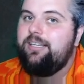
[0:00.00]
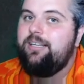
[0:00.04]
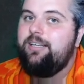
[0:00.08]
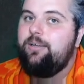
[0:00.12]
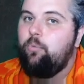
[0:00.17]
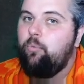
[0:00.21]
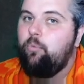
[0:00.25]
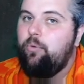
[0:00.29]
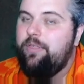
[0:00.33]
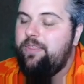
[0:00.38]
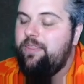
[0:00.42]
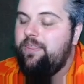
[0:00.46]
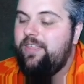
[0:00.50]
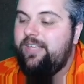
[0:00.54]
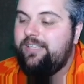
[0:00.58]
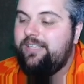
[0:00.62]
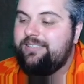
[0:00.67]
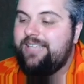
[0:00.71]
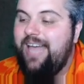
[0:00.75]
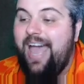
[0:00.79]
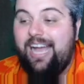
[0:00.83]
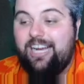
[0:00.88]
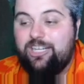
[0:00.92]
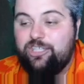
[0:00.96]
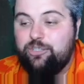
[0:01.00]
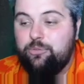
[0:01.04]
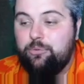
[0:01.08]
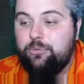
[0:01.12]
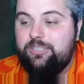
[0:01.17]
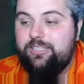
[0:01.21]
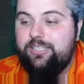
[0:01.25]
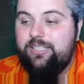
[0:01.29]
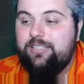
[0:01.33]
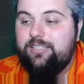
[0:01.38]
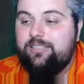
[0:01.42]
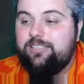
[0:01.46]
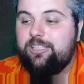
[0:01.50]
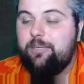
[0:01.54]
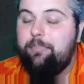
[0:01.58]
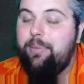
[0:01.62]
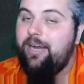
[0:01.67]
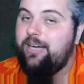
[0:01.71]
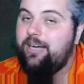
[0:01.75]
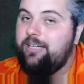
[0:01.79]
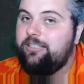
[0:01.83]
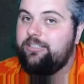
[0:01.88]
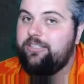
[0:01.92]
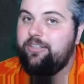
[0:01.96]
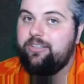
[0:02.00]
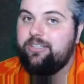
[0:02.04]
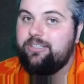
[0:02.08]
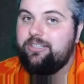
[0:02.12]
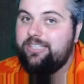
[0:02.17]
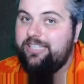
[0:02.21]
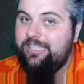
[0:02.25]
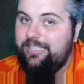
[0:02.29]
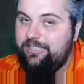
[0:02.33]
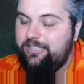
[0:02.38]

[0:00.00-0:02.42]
with these actual tiers compared to the leaked